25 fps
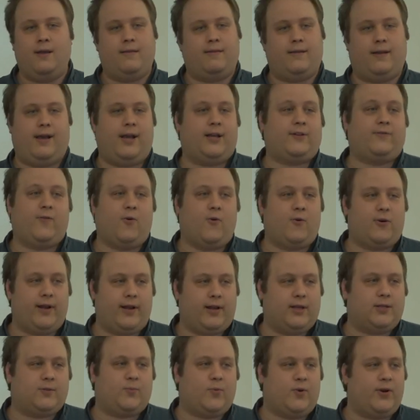the X forwarding
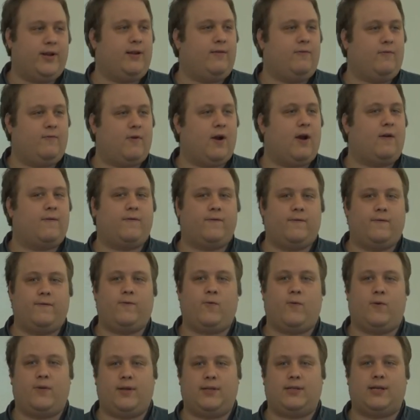is pretty rough
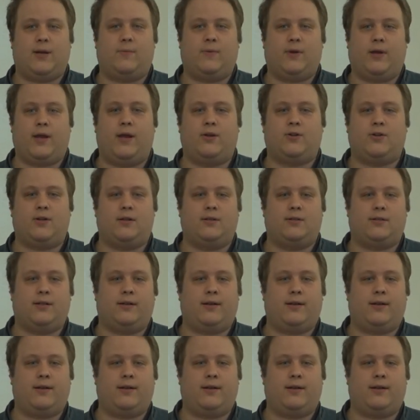for these applications.